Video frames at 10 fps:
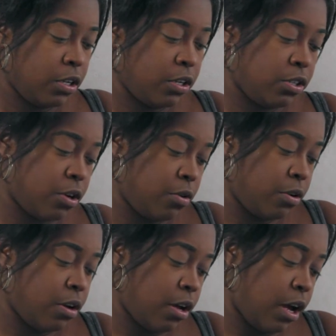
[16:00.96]
So
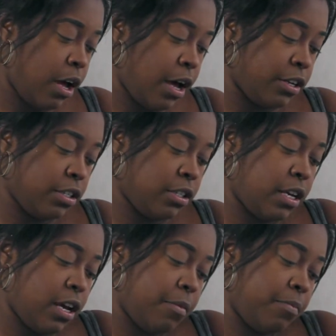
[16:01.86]
I just
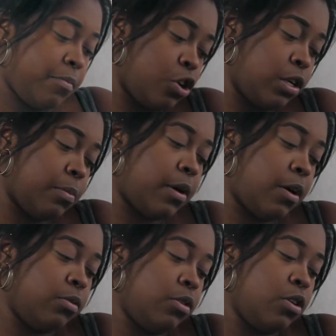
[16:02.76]
get a good
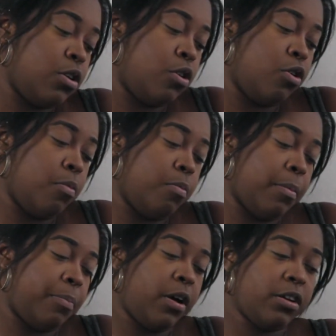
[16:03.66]
amount on my
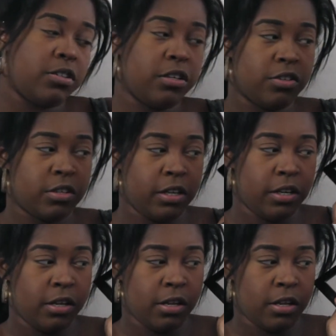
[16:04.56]
brush, literally.